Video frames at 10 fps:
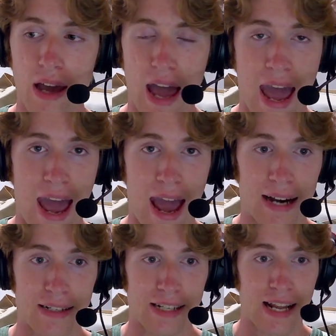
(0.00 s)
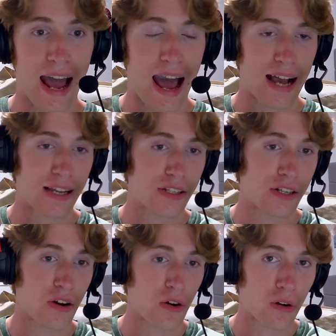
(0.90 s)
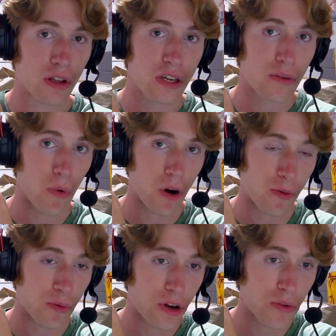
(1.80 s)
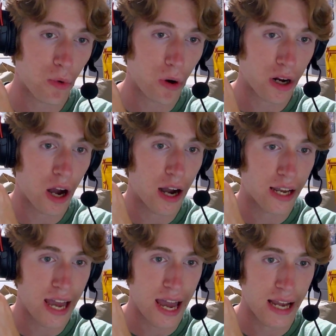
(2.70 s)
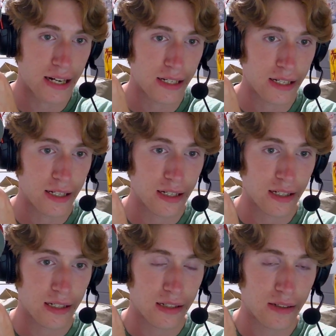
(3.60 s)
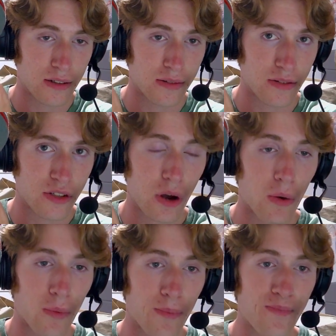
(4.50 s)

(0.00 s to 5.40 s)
and it has an early war, pre-war cockade. So